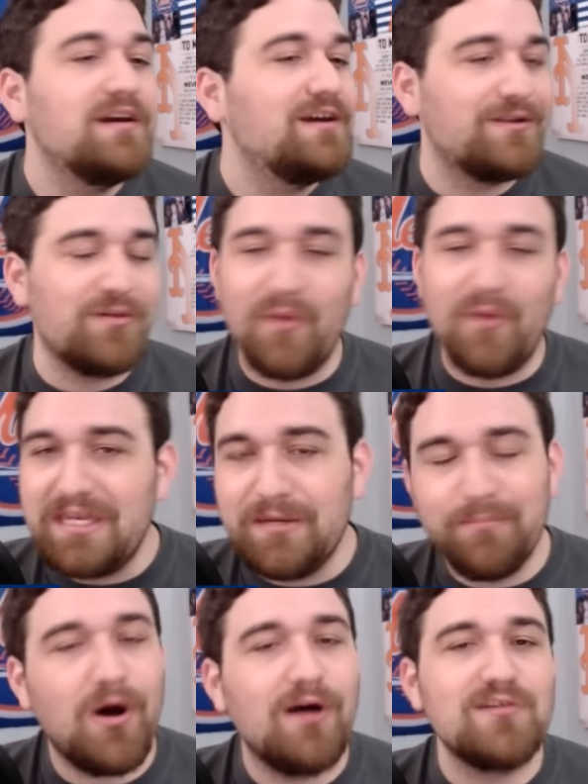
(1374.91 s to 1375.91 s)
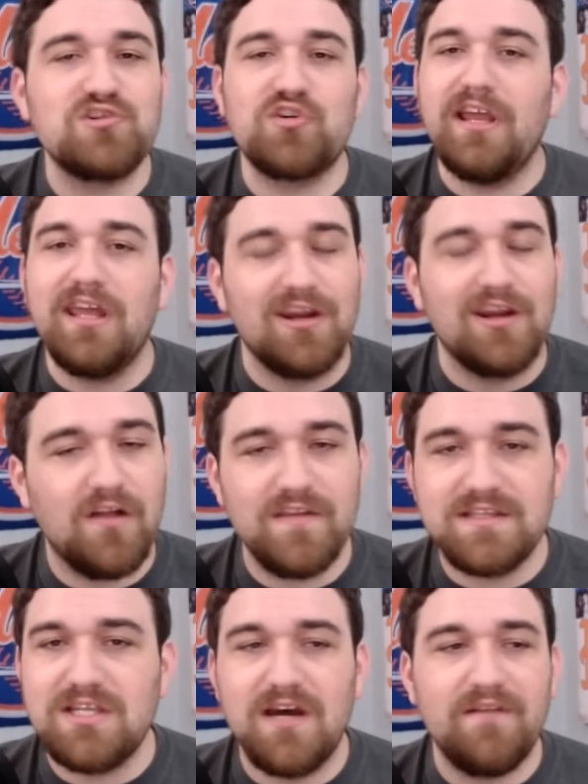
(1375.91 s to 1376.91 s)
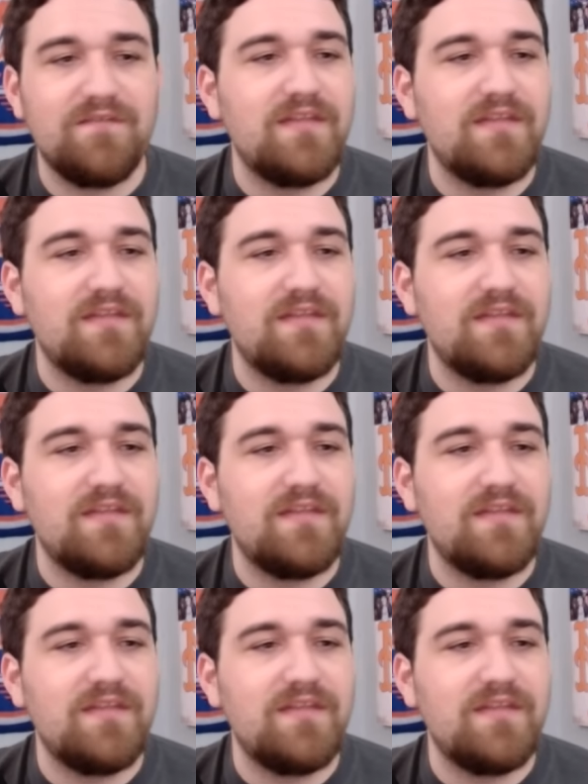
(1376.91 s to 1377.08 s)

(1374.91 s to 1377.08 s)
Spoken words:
the weighted ball training and all this stuff